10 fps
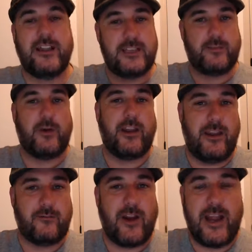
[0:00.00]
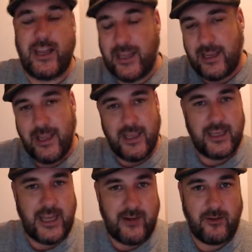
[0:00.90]
Let's put it in writing,
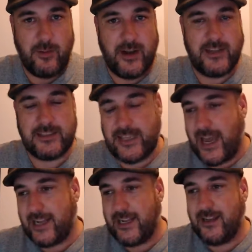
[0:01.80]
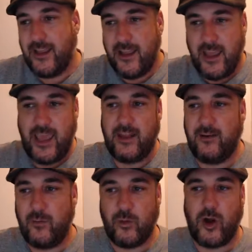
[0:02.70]
get everybody to sign it,
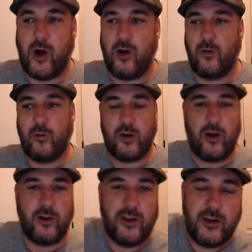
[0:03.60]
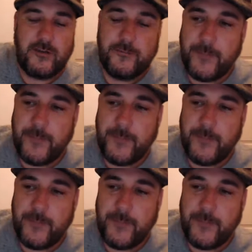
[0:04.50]
and we're all good.